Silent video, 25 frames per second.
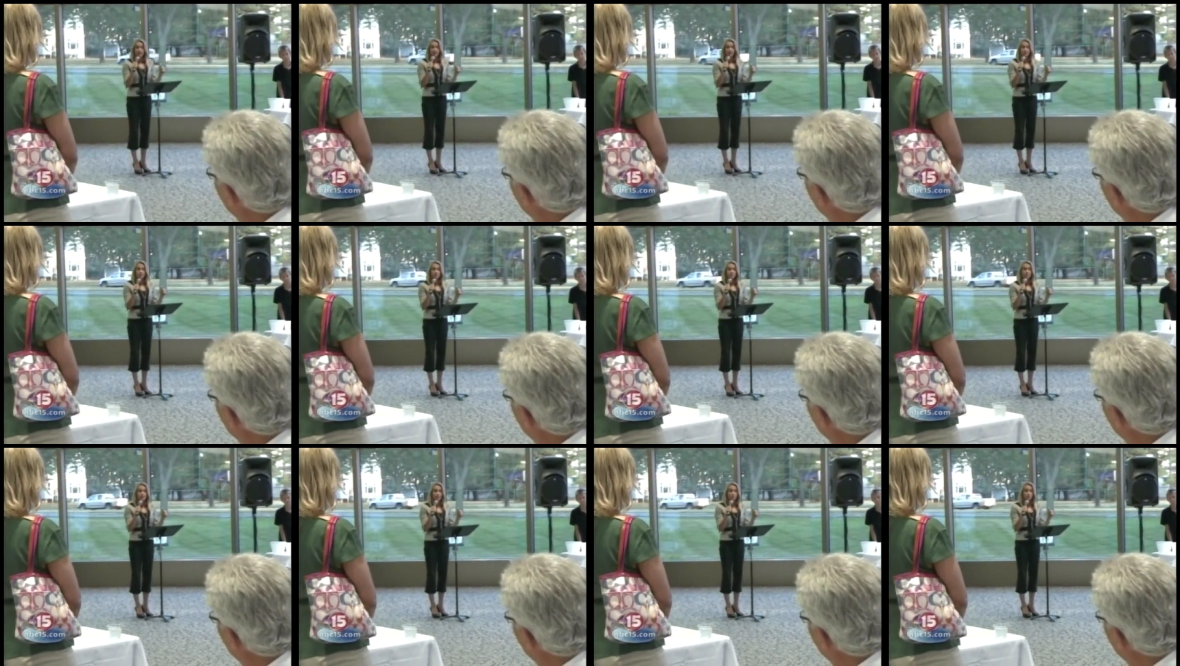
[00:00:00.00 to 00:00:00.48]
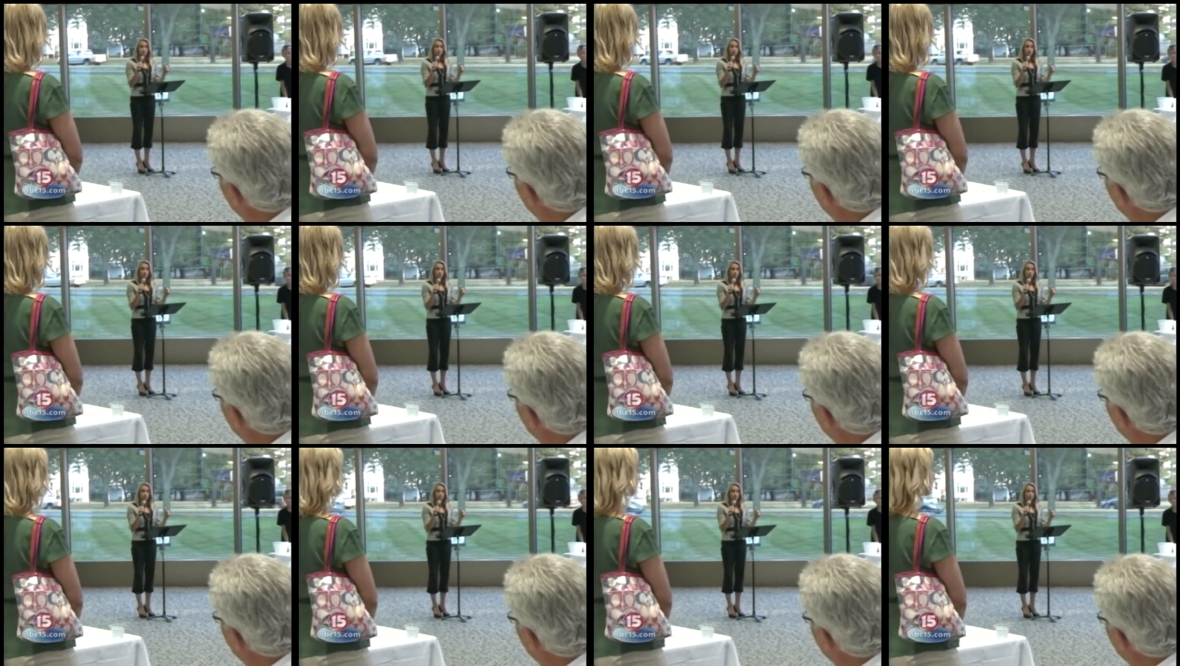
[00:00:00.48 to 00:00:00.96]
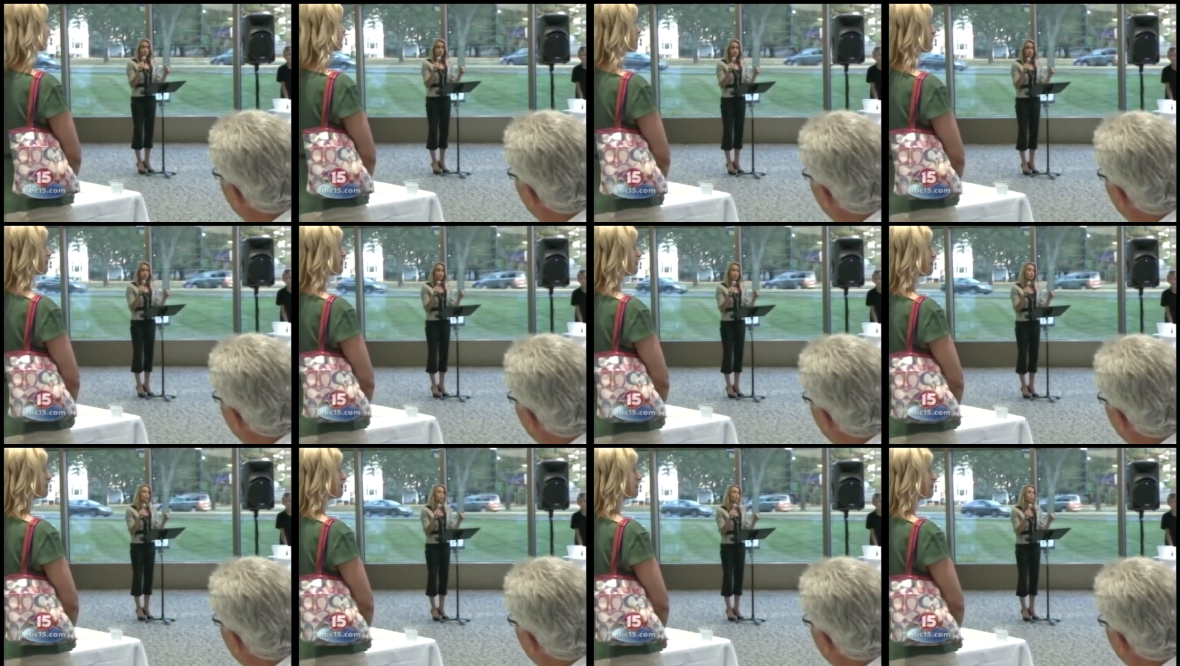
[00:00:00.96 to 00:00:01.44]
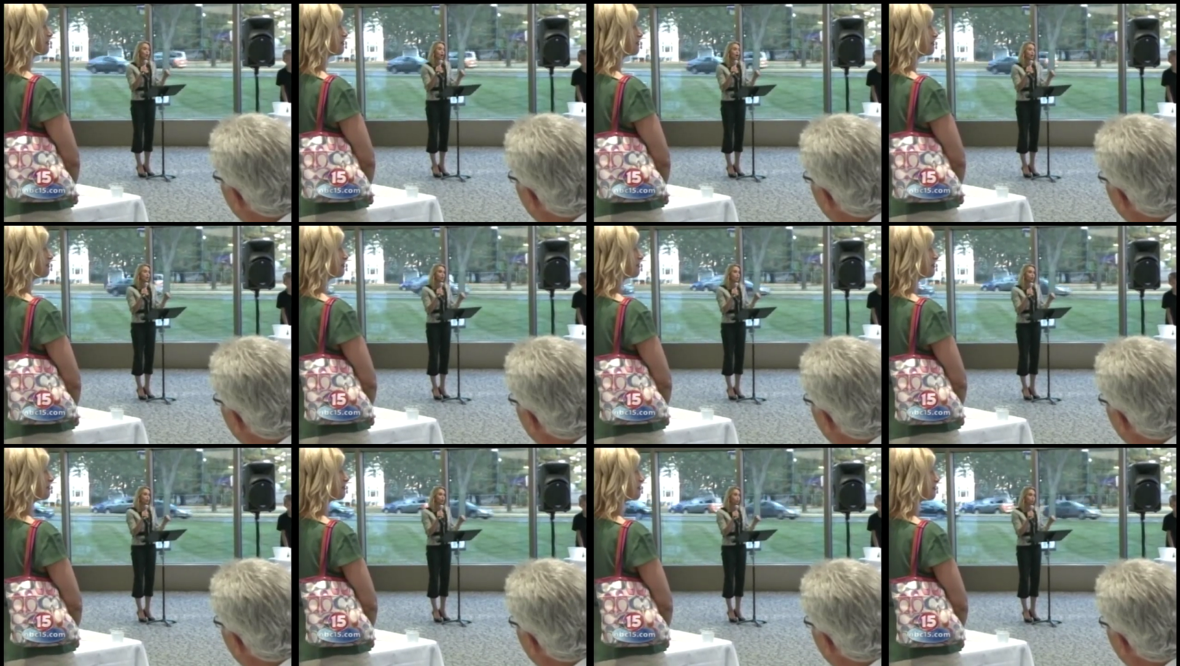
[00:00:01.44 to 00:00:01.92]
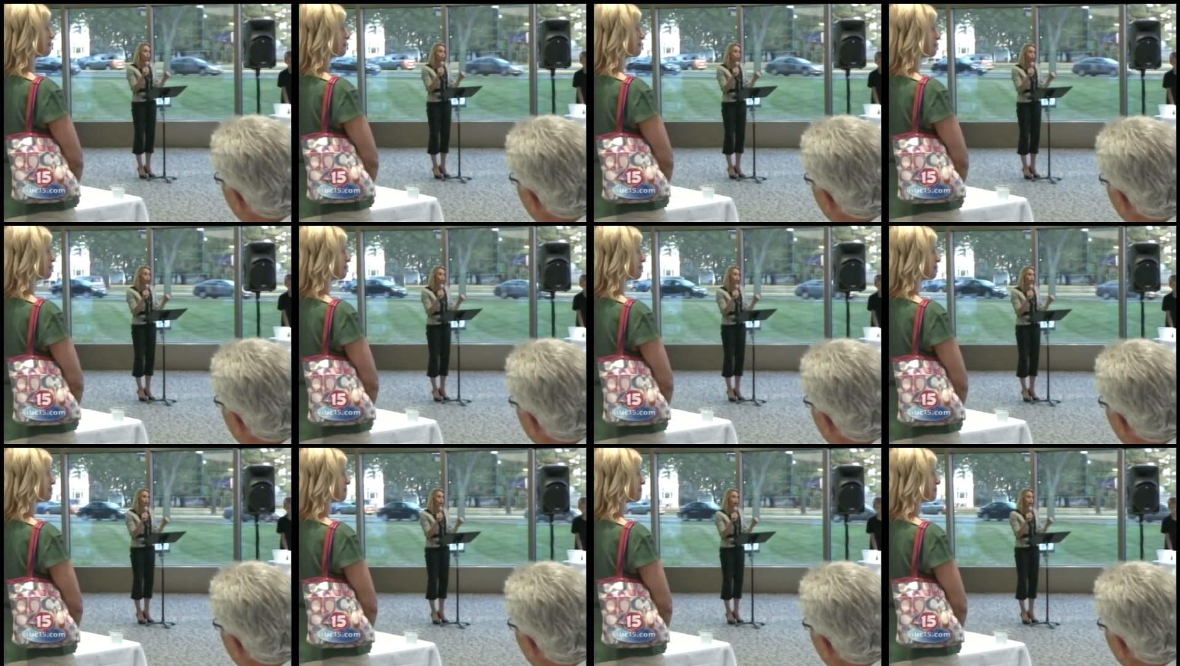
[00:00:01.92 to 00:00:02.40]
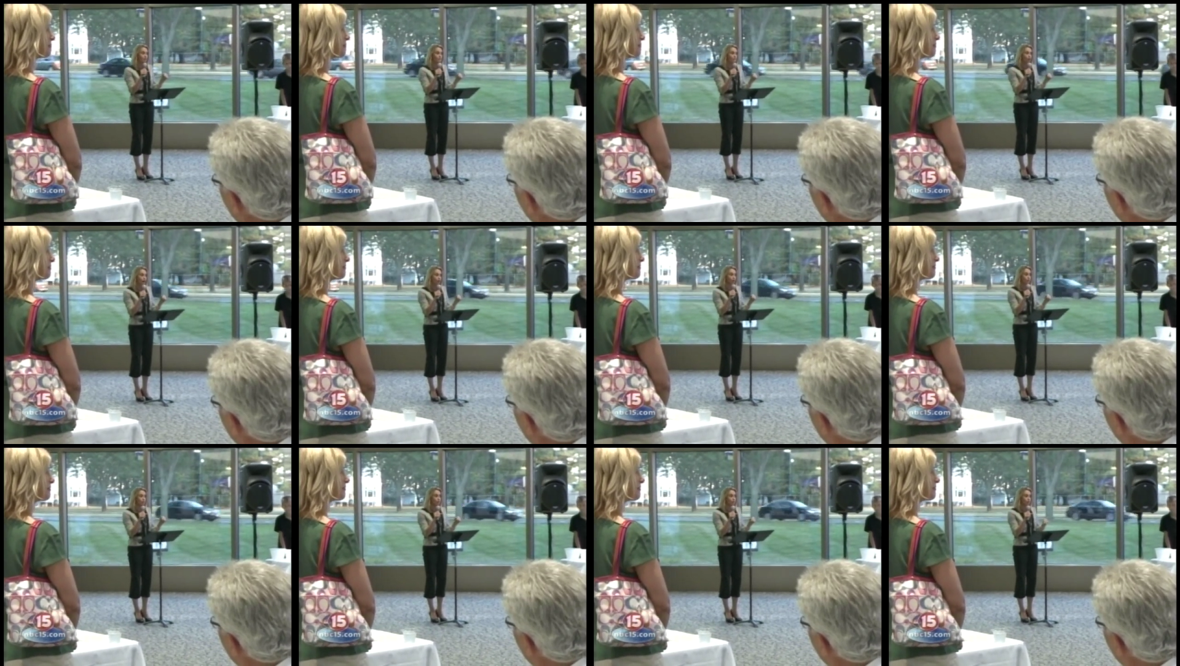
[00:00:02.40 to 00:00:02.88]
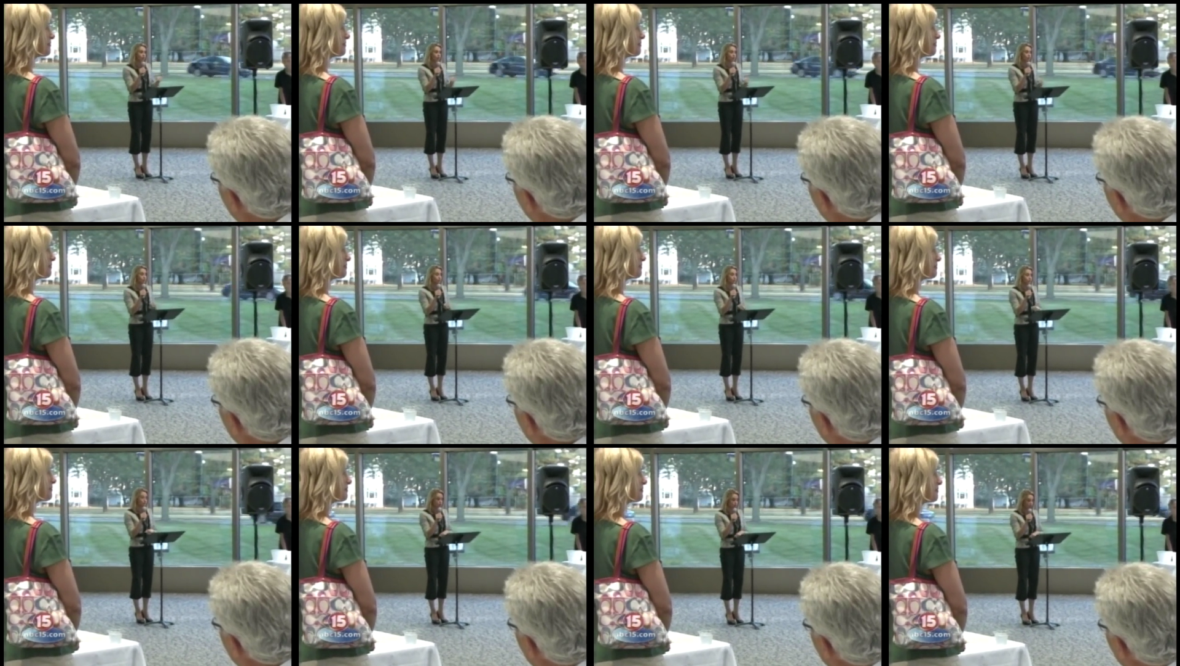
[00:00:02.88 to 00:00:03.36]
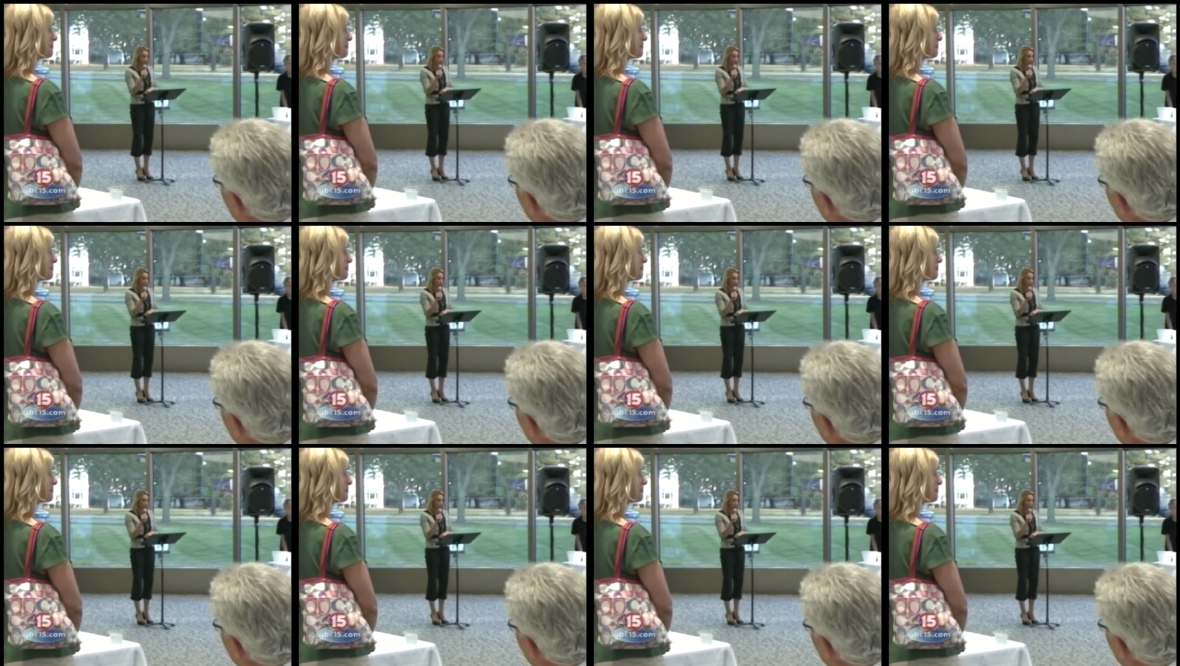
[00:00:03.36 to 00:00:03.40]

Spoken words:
[unreadable: no face in view]